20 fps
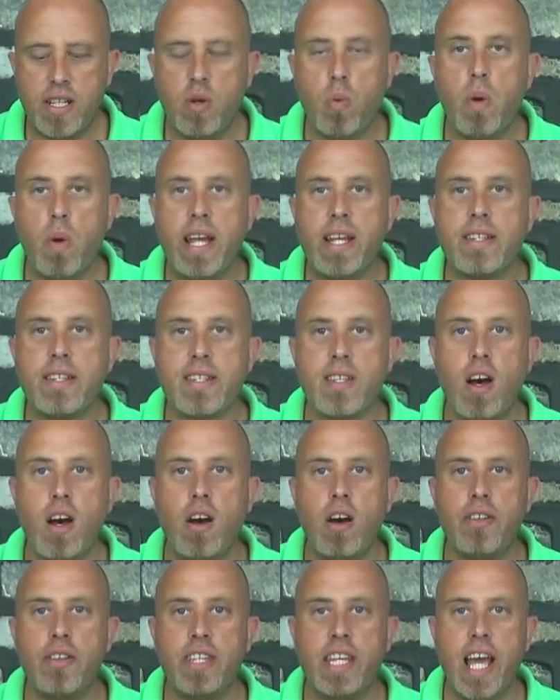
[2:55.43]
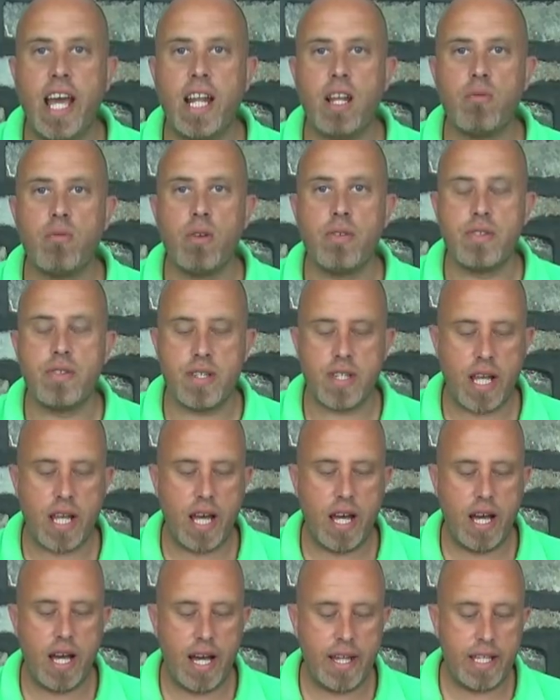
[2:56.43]
the wings are the ailerons
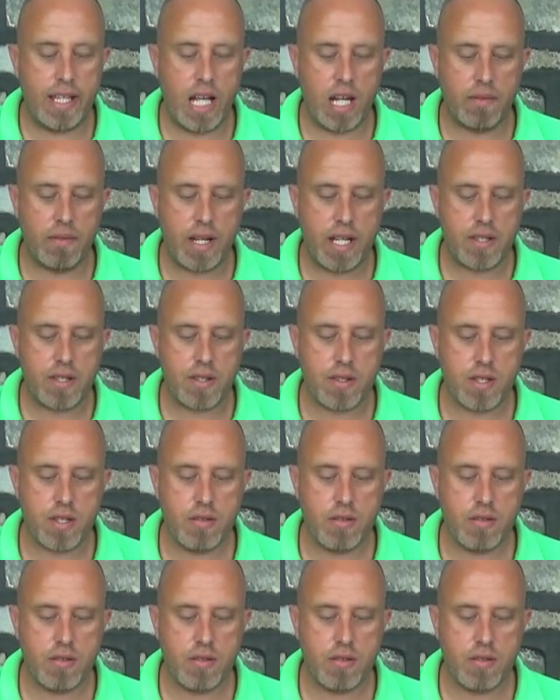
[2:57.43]
and the elevator.